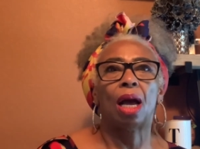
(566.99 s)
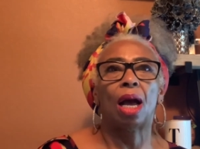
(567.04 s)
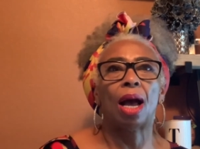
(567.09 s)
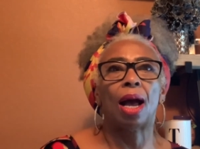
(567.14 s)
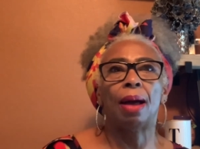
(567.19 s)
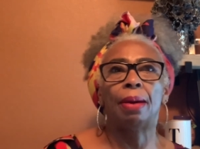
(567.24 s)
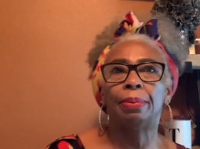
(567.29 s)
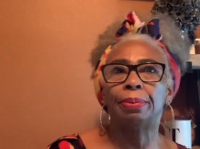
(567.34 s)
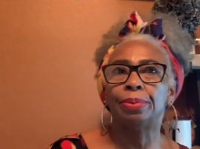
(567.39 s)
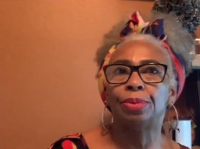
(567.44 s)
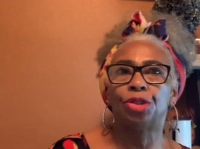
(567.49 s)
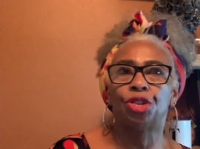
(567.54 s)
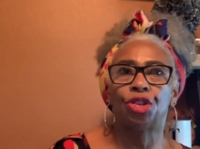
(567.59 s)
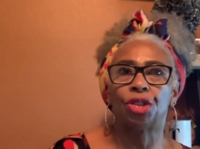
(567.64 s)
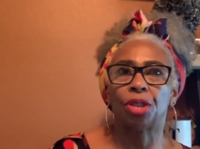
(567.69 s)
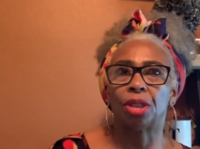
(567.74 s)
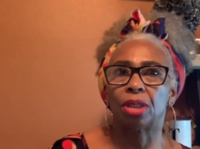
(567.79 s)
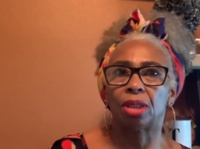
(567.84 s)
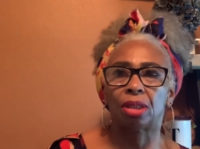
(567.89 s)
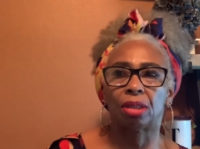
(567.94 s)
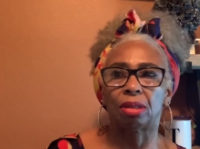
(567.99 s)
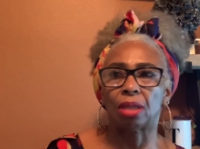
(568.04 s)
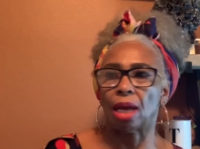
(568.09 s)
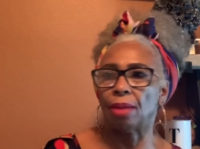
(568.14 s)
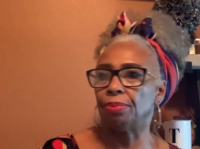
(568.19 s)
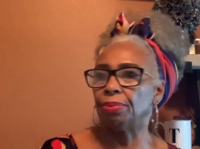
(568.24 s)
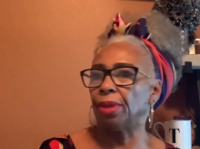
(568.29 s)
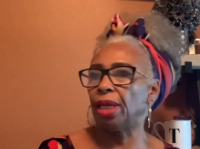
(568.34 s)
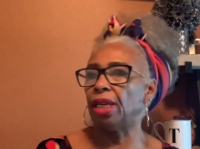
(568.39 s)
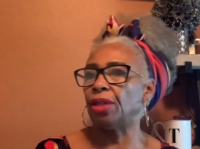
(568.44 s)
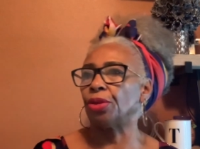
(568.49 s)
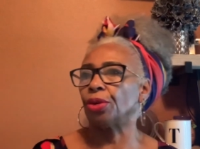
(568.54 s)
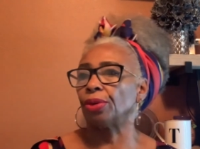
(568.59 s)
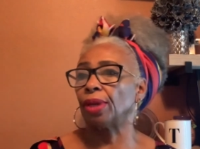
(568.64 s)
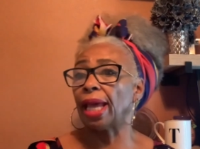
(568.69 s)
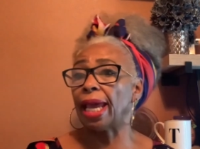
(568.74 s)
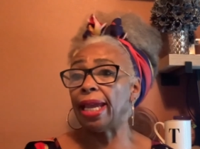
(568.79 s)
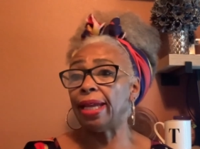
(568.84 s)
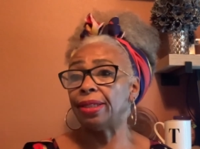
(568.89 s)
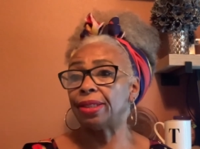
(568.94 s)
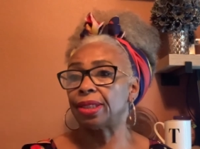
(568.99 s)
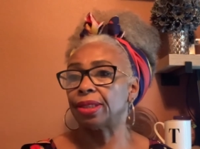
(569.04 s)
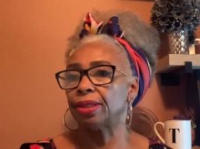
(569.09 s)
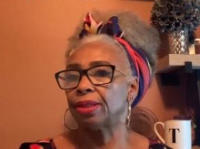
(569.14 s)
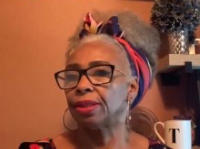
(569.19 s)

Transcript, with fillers: I'm just, I'm either late